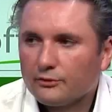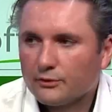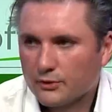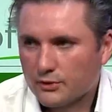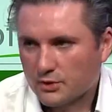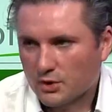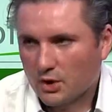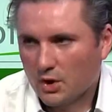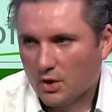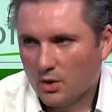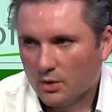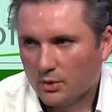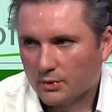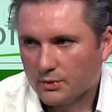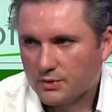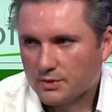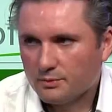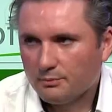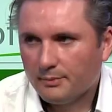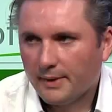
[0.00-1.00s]
first
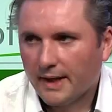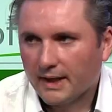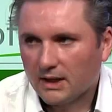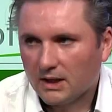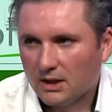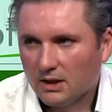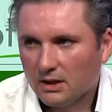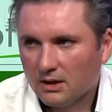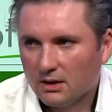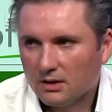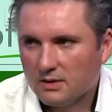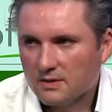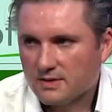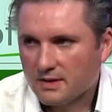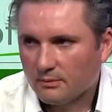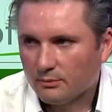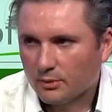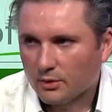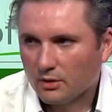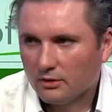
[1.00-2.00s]
close see, back in
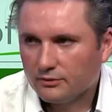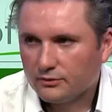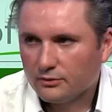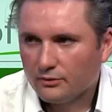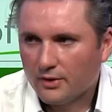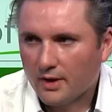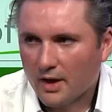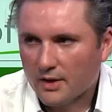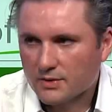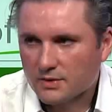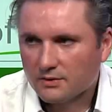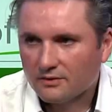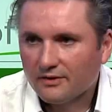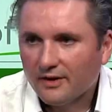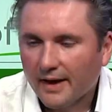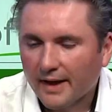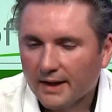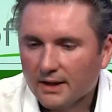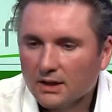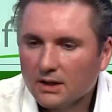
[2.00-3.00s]
December okay. of
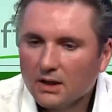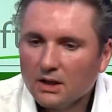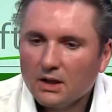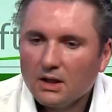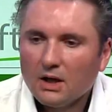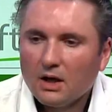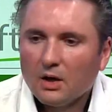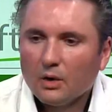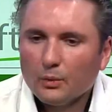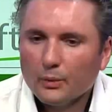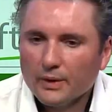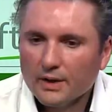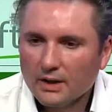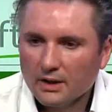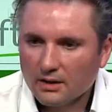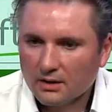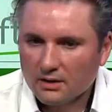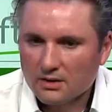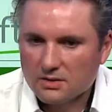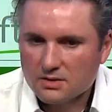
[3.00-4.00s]
2010.
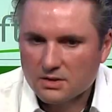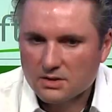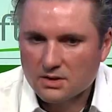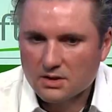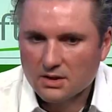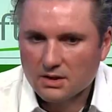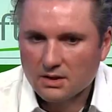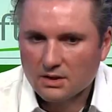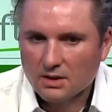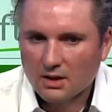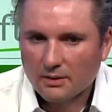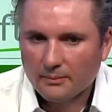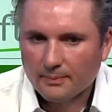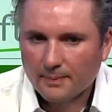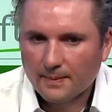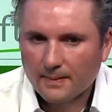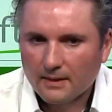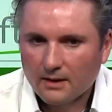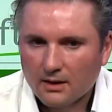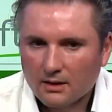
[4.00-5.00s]
We essentially um,
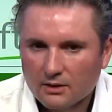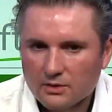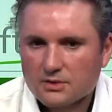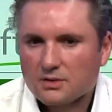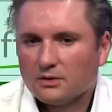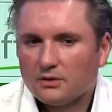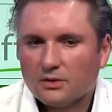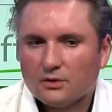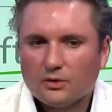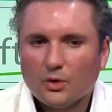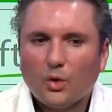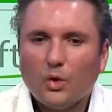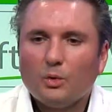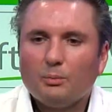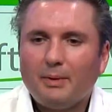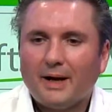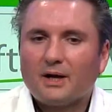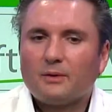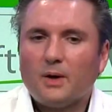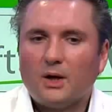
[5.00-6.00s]
because the, the, whole
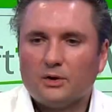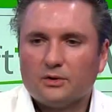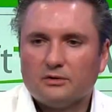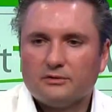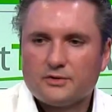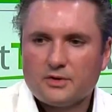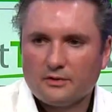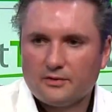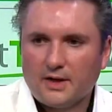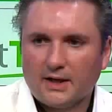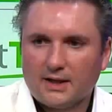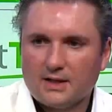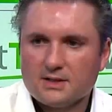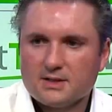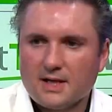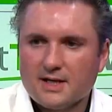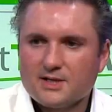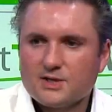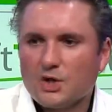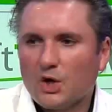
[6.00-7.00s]
background of SoftTech
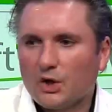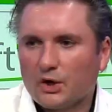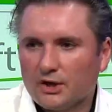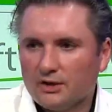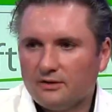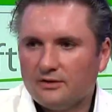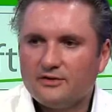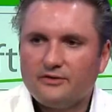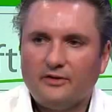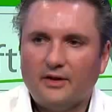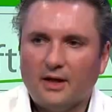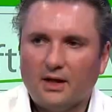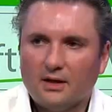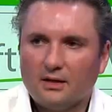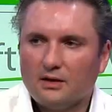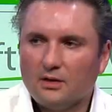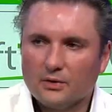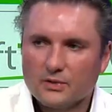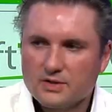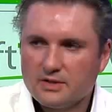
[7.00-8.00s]
is I started this
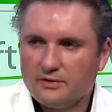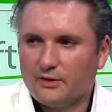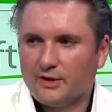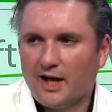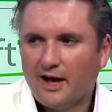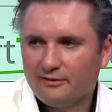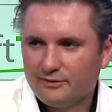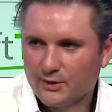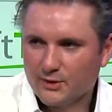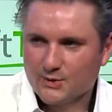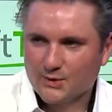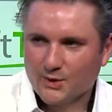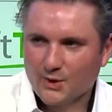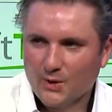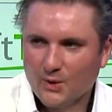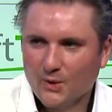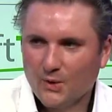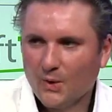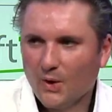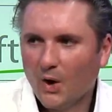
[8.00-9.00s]
thing, you know, seven and a half years
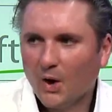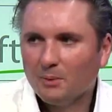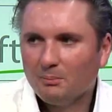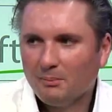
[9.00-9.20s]
ago. Yeah, let's